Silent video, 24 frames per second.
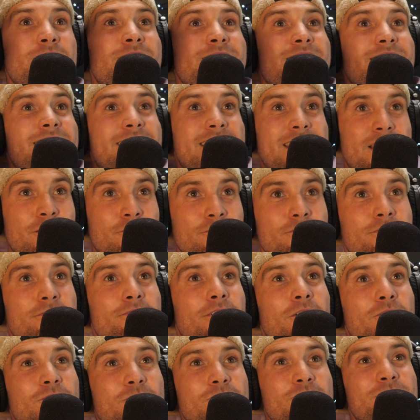see it
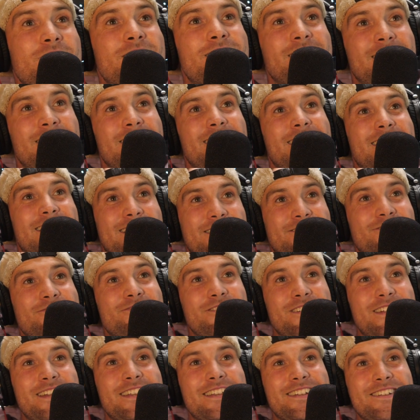unfold. It's
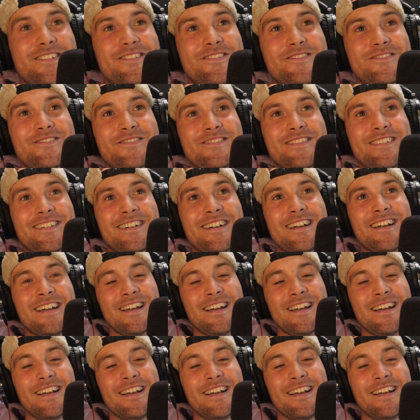really cool.